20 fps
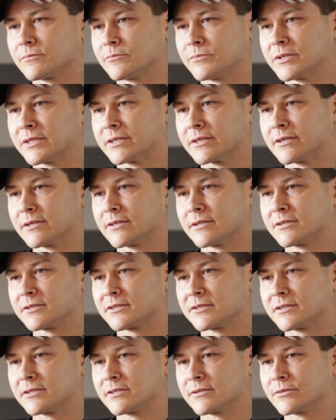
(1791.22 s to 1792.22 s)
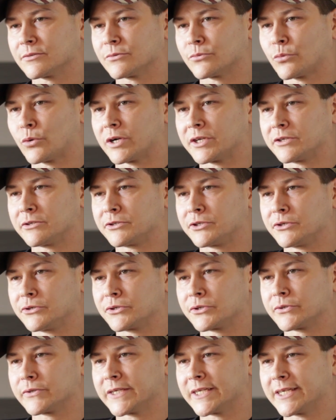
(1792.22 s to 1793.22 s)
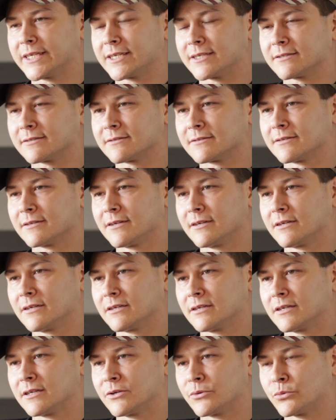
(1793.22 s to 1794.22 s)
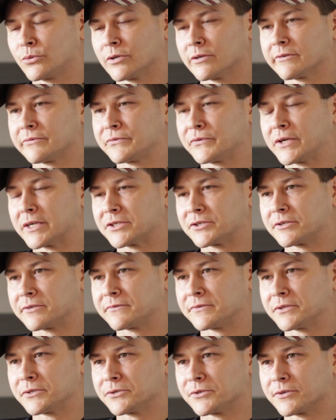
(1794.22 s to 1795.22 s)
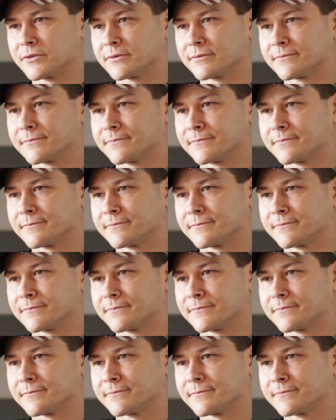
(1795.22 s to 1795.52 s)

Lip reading: because what you do to it will affect your future.